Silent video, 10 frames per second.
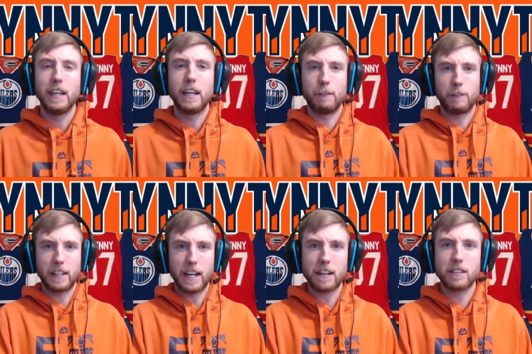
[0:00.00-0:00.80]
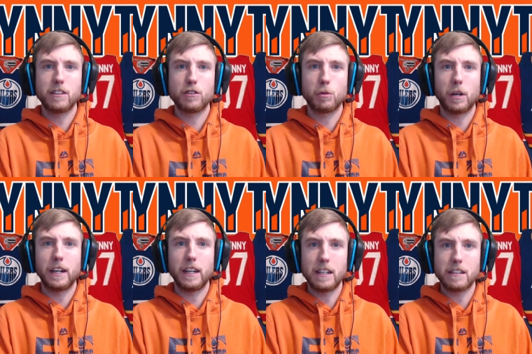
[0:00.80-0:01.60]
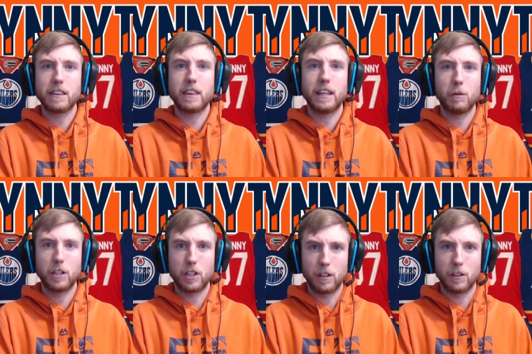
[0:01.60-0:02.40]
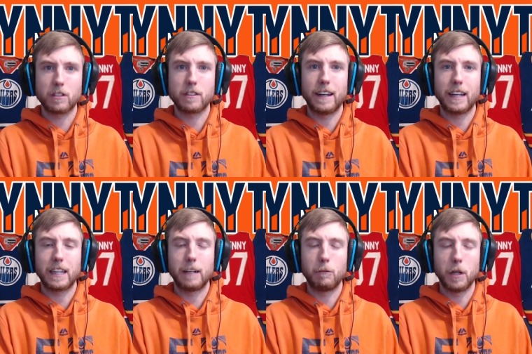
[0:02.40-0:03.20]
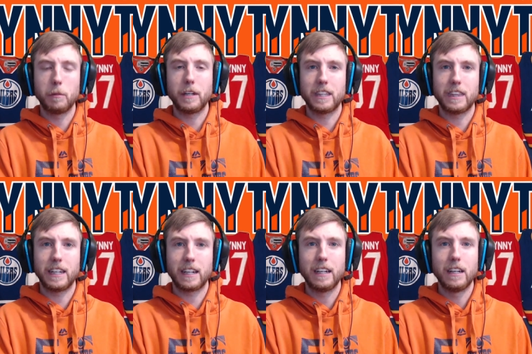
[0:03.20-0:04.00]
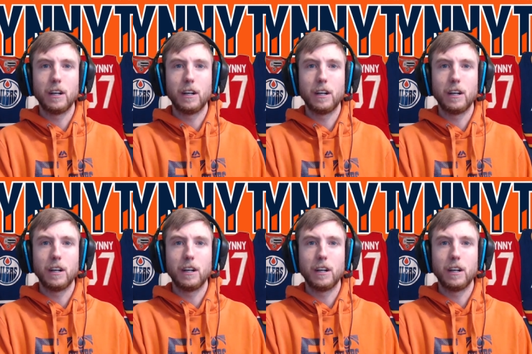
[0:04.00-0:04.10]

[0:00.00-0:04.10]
If the taxi squad is a thing, which it looks likely will be a thing,